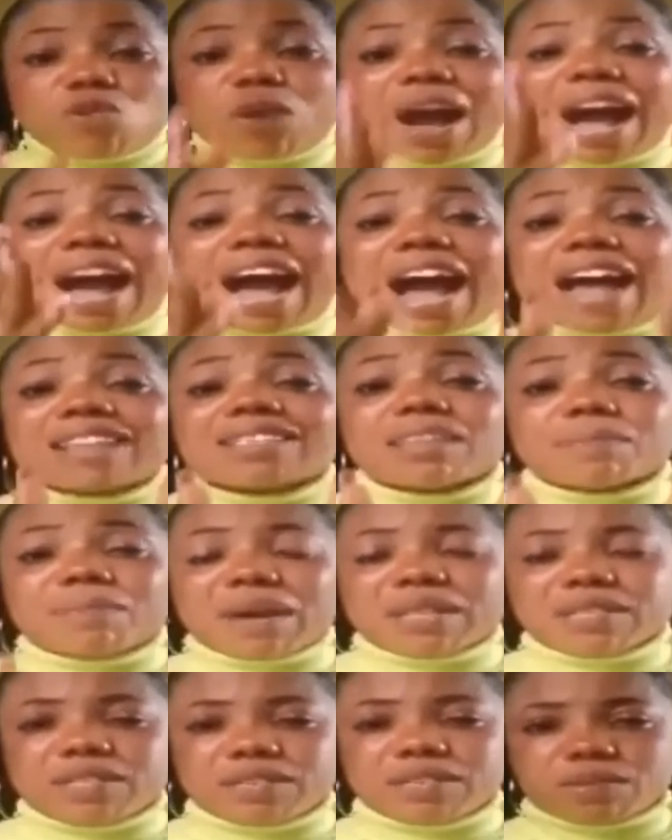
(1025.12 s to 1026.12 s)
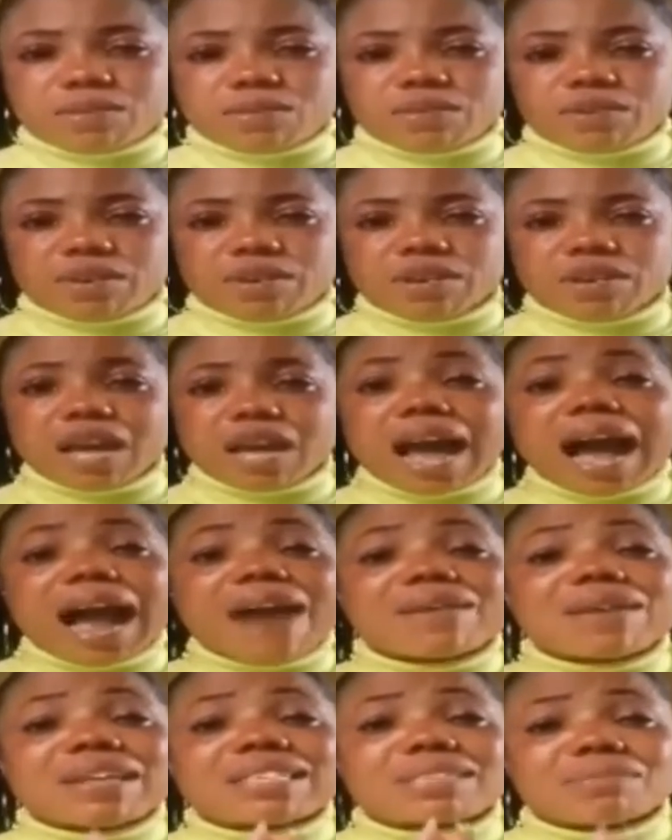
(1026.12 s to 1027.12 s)
and ask about this story. I
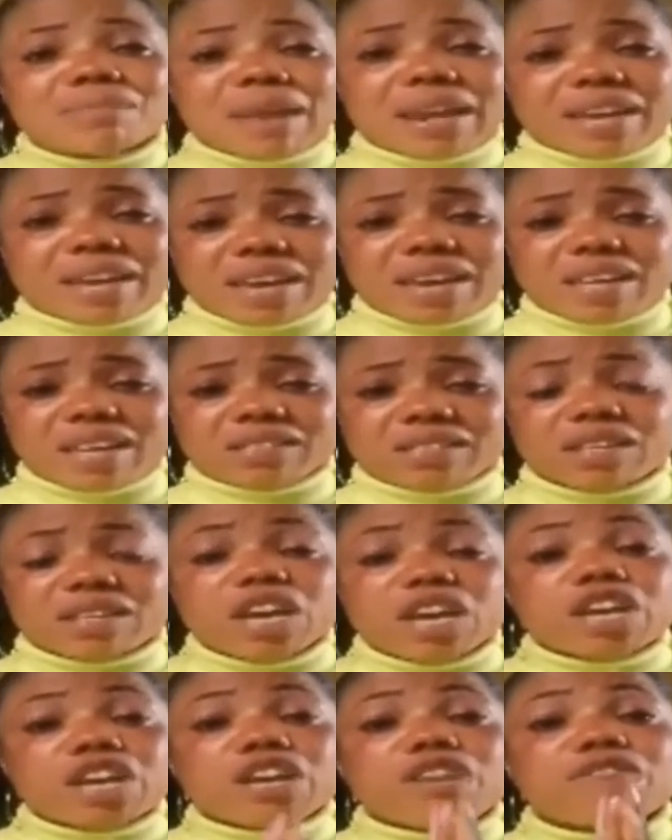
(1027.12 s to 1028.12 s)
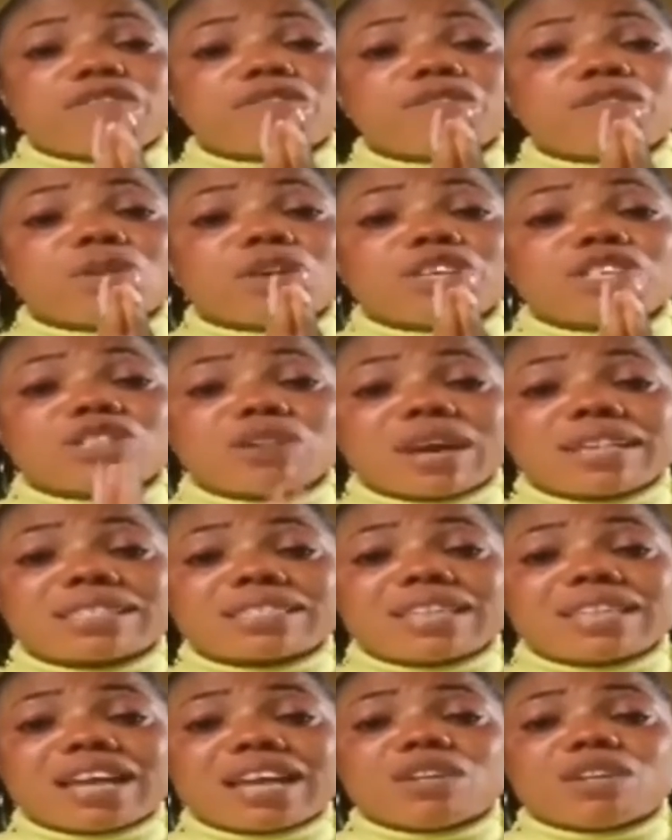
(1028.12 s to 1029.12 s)
rest my case. If you're
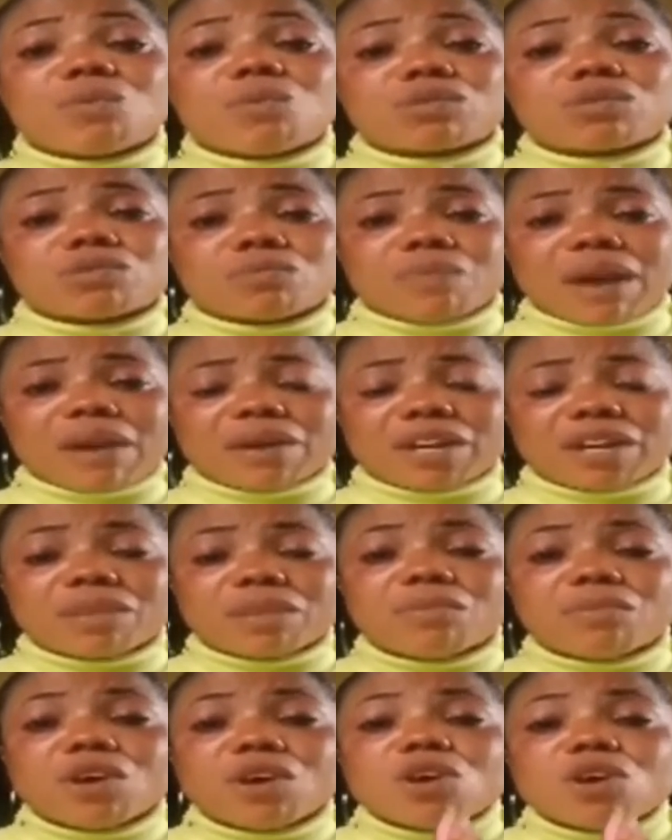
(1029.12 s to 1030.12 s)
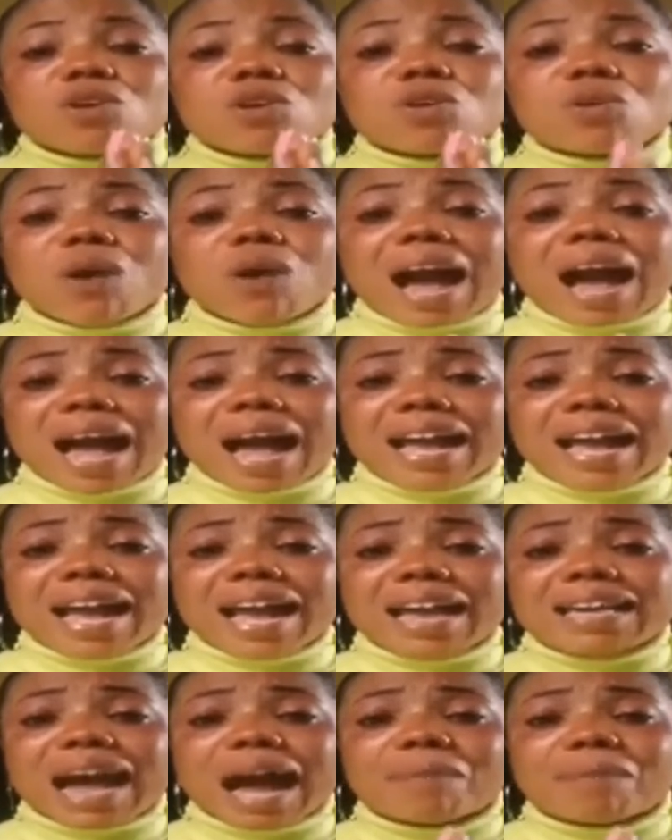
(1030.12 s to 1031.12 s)
interested, you want to marry him, go
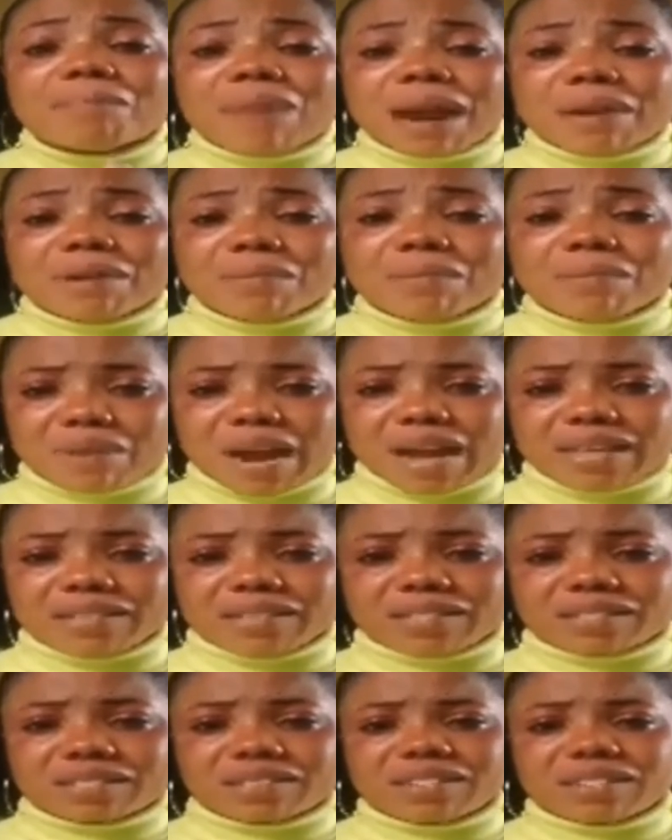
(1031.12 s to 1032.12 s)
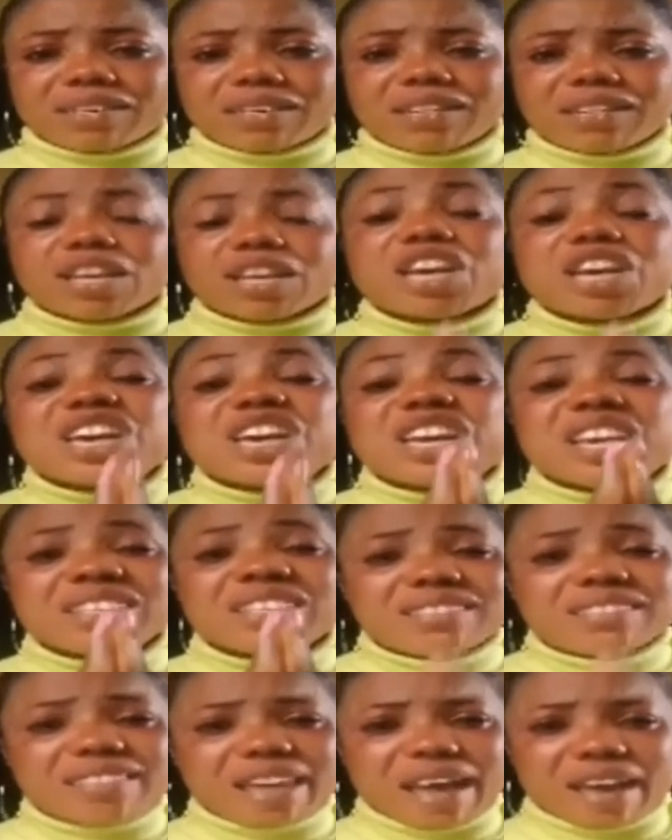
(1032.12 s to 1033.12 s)
ahead and marry Bright. He
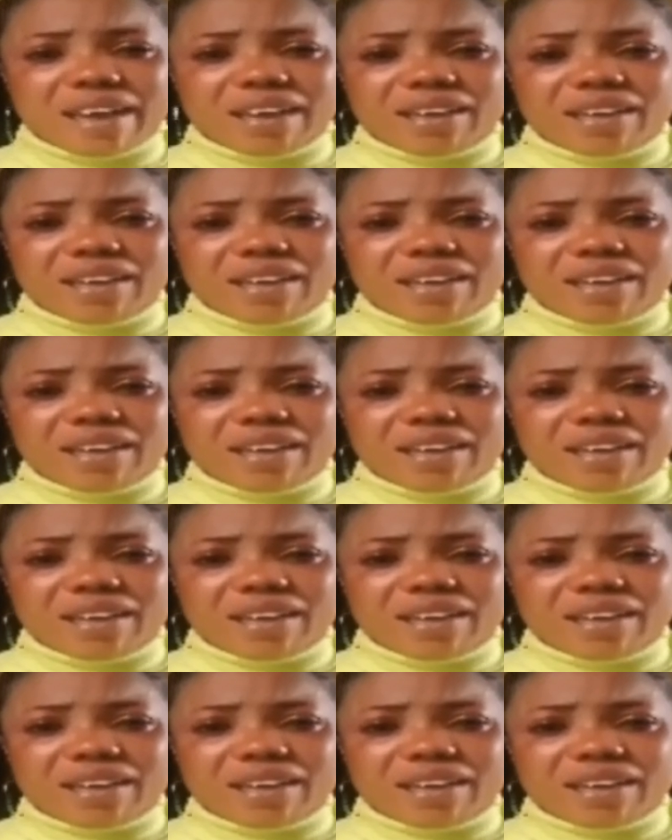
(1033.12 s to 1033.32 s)
is there.